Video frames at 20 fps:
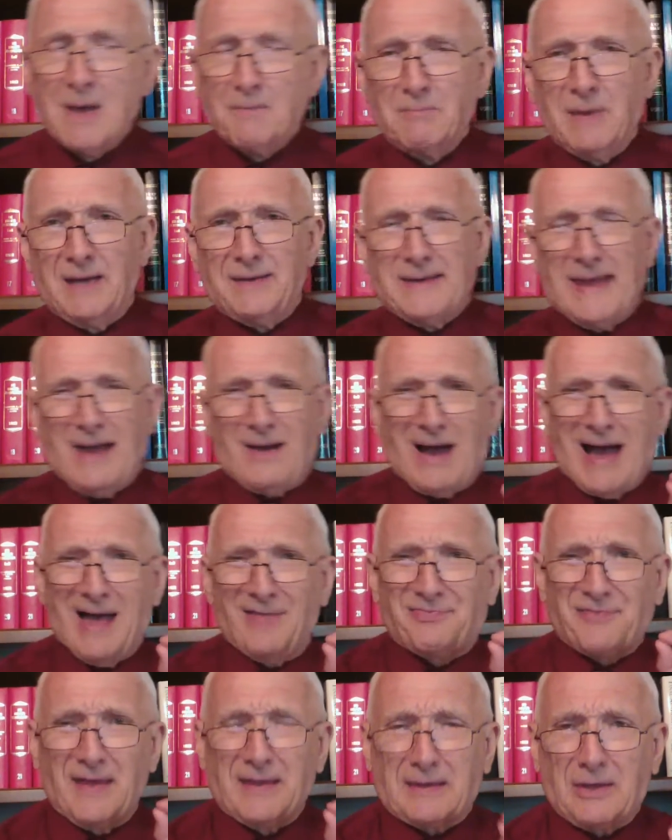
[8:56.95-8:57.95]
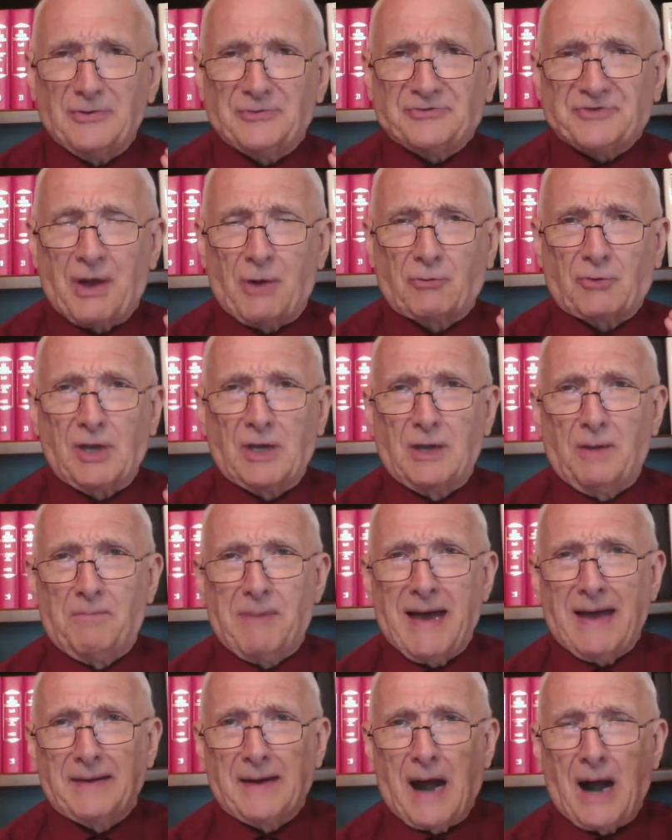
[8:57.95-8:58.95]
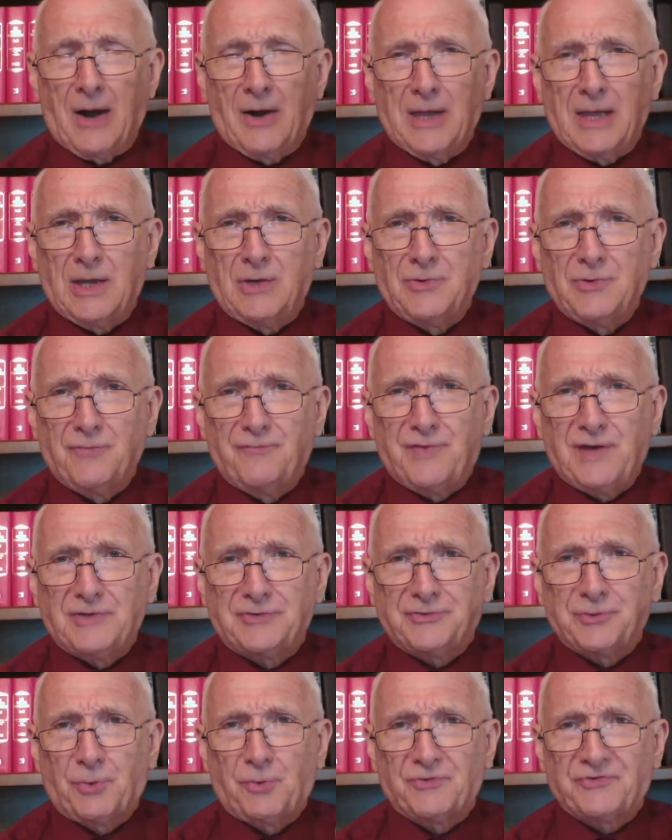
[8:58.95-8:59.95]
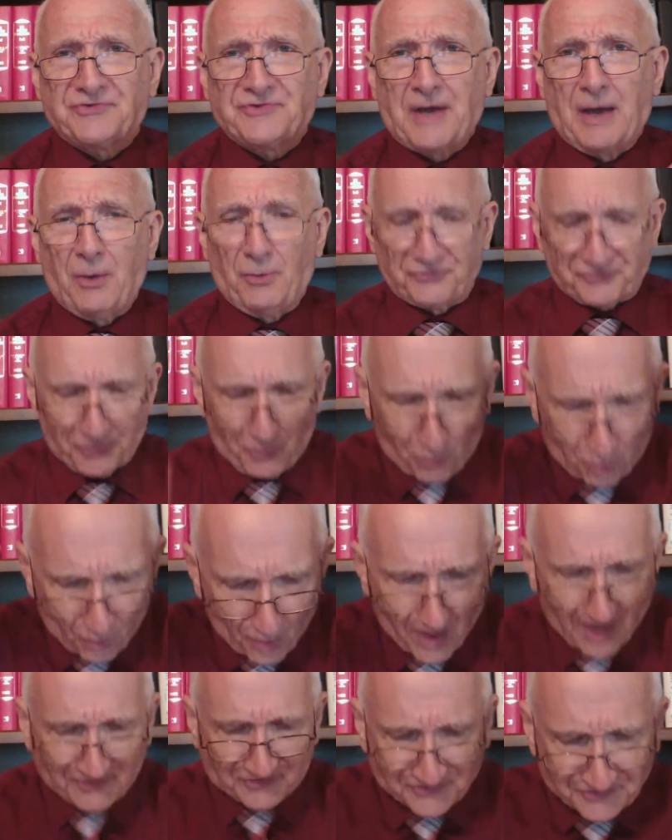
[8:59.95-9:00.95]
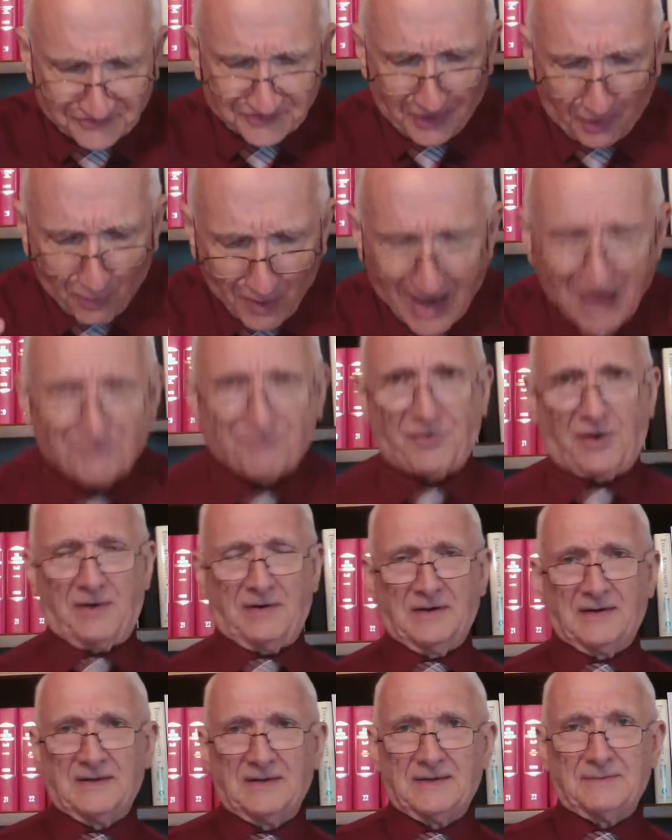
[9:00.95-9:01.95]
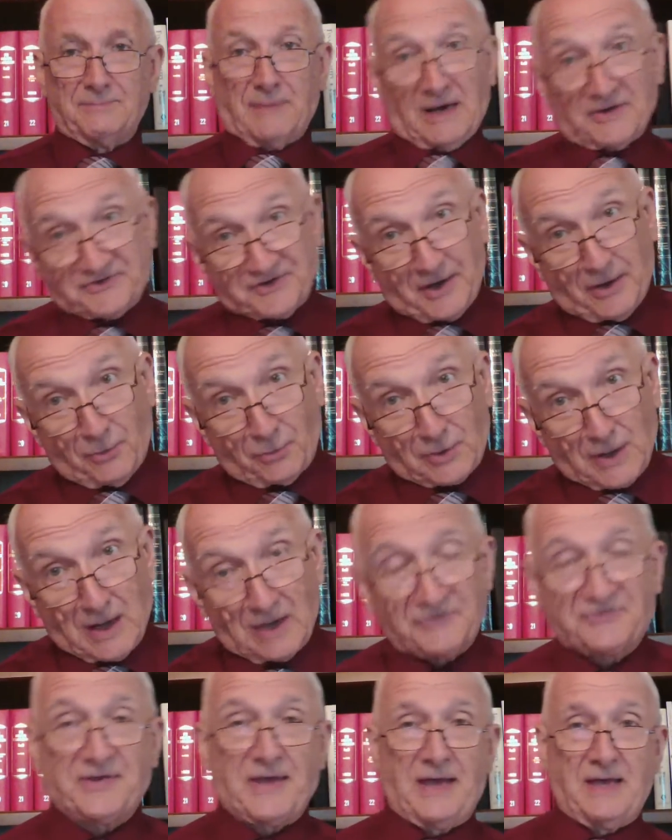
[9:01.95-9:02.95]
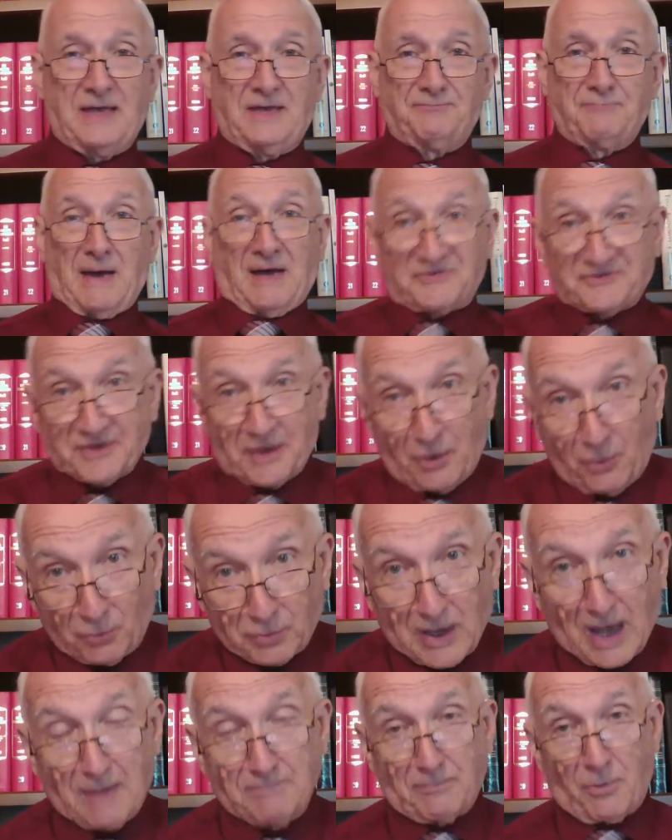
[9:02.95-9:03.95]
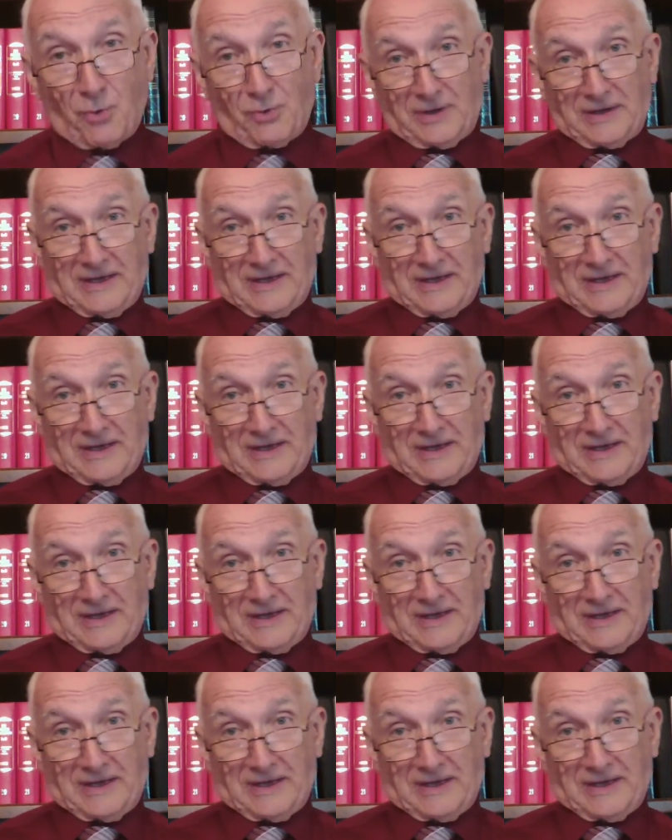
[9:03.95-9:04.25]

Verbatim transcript: But now I think He's talking about our individual souls. Whatsoever, my soul got saved, my soul got born